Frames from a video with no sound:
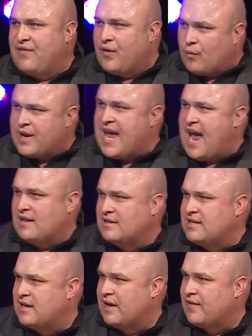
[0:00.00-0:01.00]
the
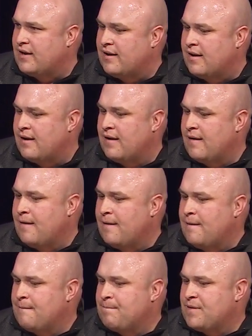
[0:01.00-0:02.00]
reality of it.
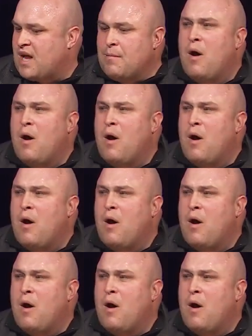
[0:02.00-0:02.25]
Come